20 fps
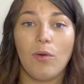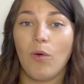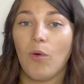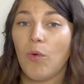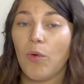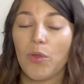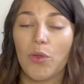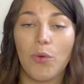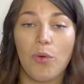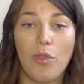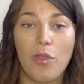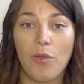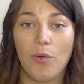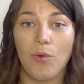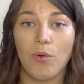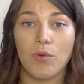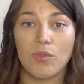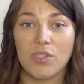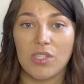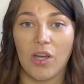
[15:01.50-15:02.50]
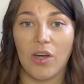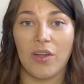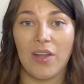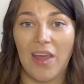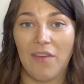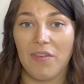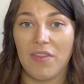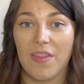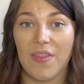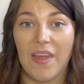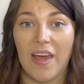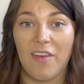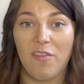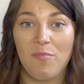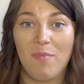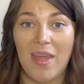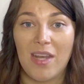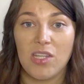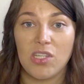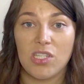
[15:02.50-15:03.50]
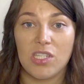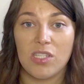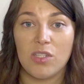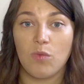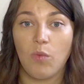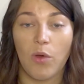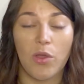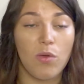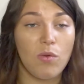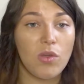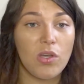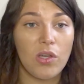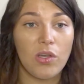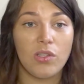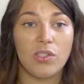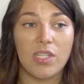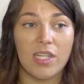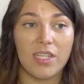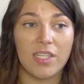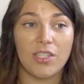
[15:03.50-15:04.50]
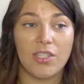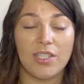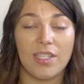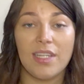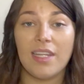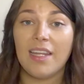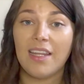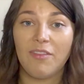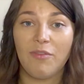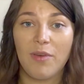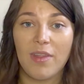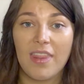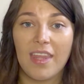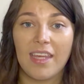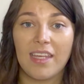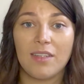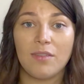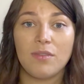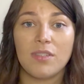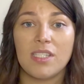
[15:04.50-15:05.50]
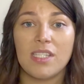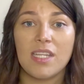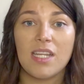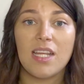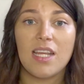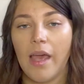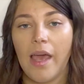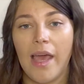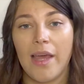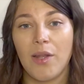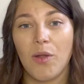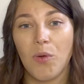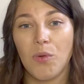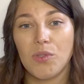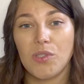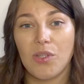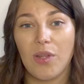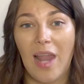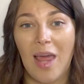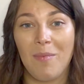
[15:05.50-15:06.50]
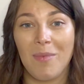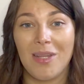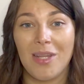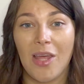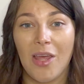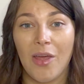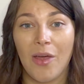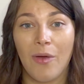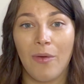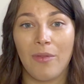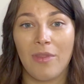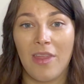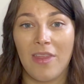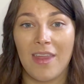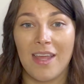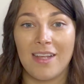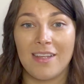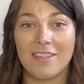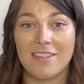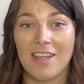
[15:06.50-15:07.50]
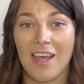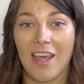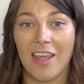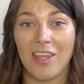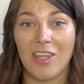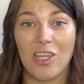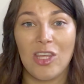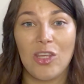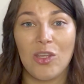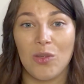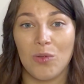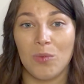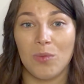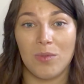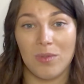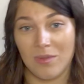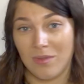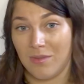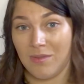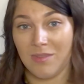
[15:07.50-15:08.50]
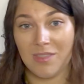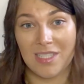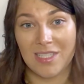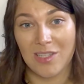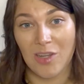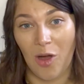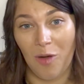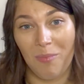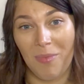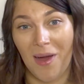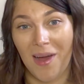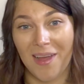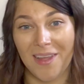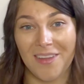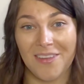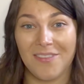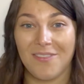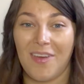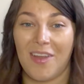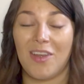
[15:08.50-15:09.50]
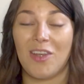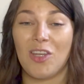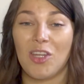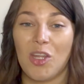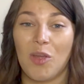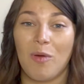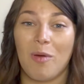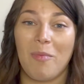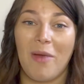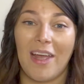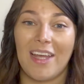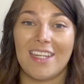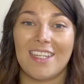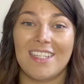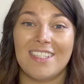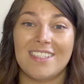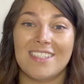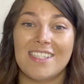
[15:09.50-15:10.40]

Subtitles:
all your thoughts on everything that I've mentioned, what you could and couldn't live without, and also let me know the things that you did not buy when you were pregnant.